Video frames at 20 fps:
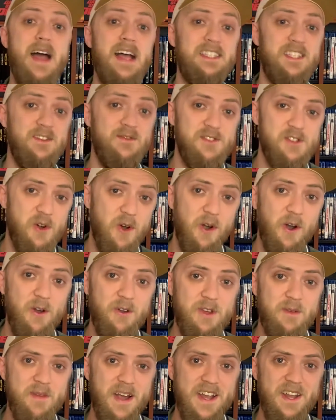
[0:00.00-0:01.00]
Mask of Zorro.
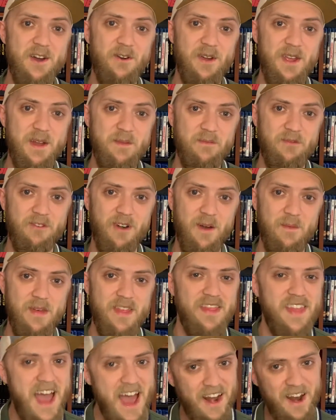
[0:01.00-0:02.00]
You might know him from
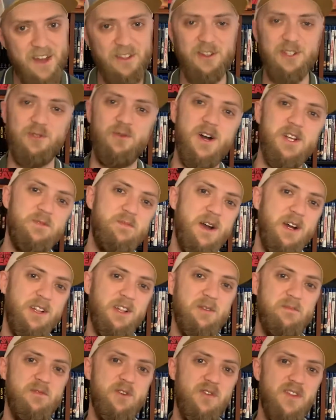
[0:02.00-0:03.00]
that other
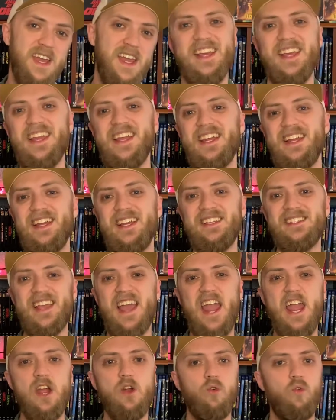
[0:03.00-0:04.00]
swashbuckler movie. It is
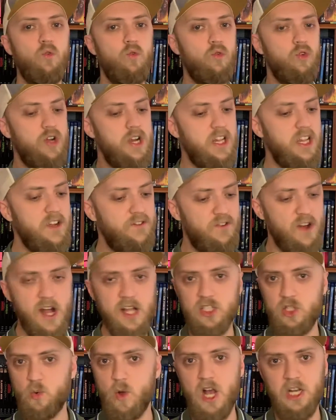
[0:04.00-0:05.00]
a really fun
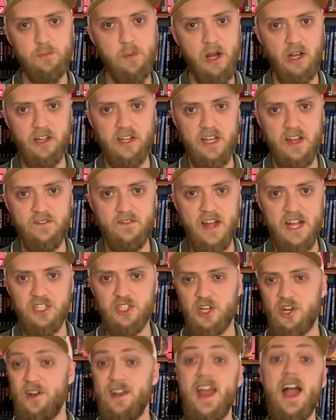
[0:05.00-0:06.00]
swashbuckling
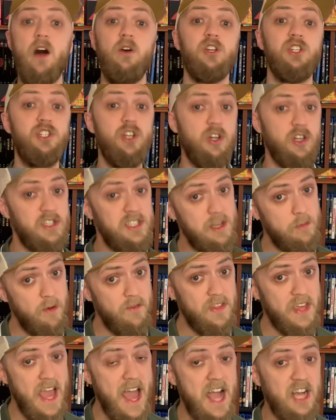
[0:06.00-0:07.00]
adventure. Now, sure, some of
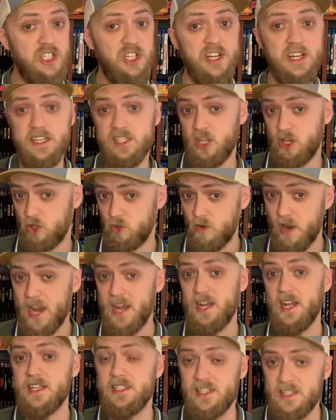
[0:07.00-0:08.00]
the action isn't
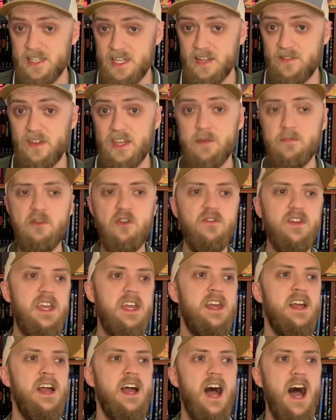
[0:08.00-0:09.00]
great. It's a TV movie.